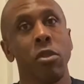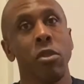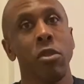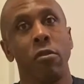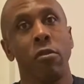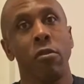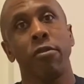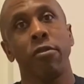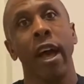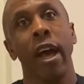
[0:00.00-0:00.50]
with
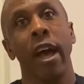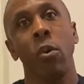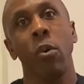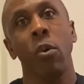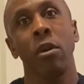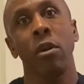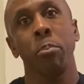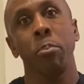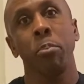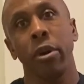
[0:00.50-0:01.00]
your
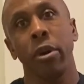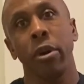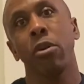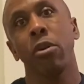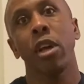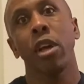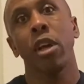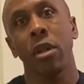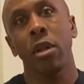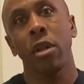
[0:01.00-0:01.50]
flour,
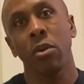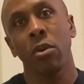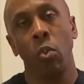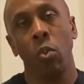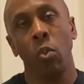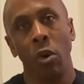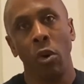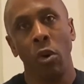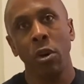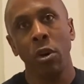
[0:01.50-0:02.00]
butter, and
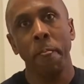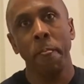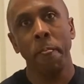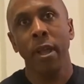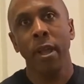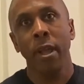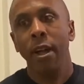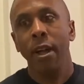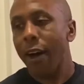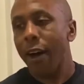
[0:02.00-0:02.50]
water,
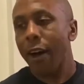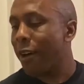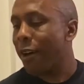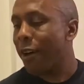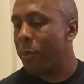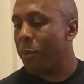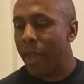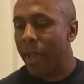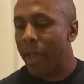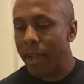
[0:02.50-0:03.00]

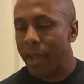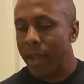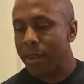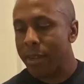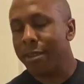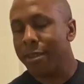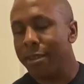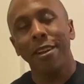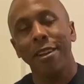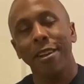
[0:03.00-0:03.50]

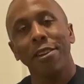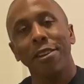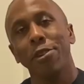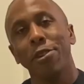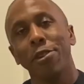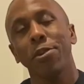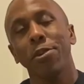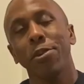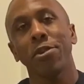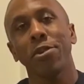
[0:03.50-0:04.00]
and the
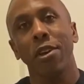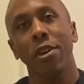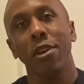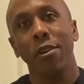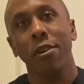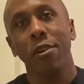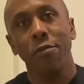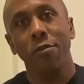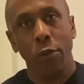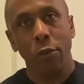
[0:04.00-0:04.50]
use
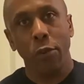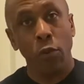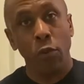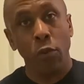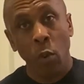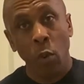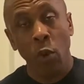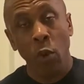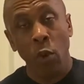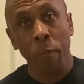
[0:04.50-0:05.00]
of your
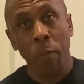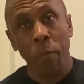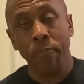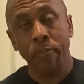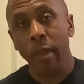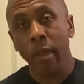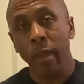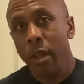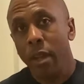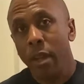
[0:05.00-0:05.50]
Roku,
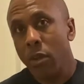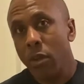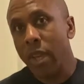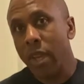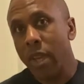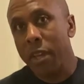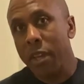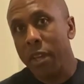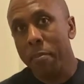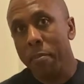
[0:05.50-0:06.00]
you
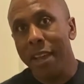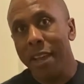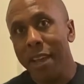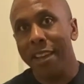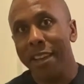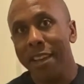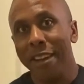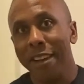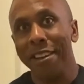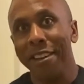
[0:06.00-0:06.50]
can
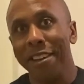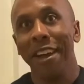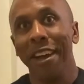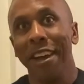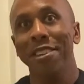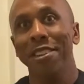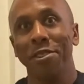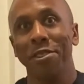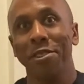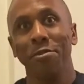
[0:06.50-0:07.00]
make a
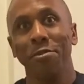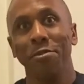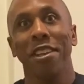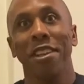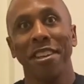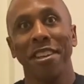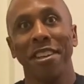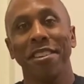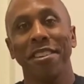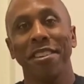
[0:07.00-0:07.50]
nice,
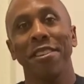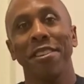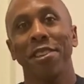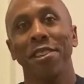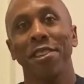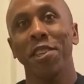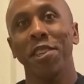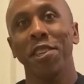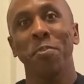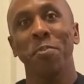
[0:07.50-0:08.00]
flaky,
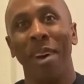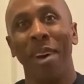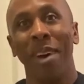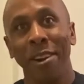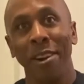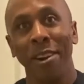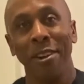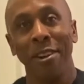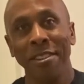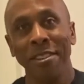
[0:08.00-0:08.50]
delicious
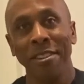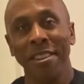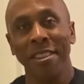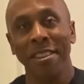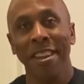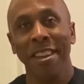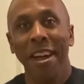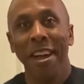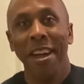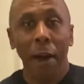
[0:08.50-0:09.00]
pie crust.
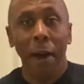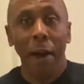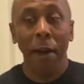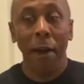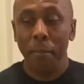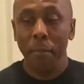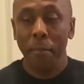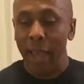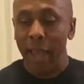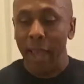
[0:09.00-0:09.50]

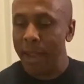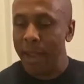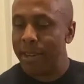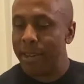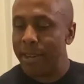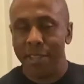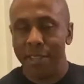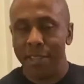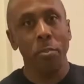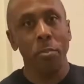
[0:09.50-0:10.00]
And
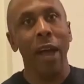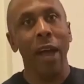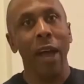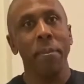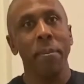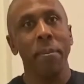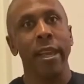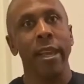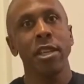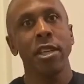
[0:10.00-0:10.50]
a simple
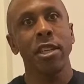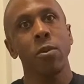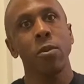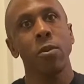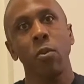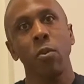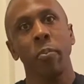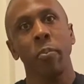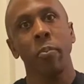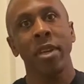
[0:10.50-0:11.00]
application
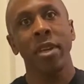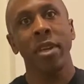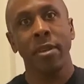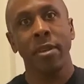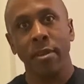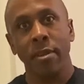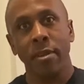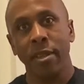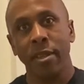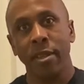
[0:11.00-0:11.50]
would
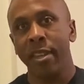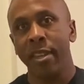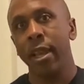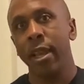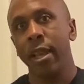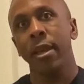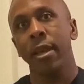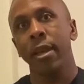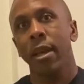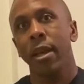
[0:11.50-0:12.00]
be to
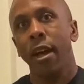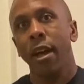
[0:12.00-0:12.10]
take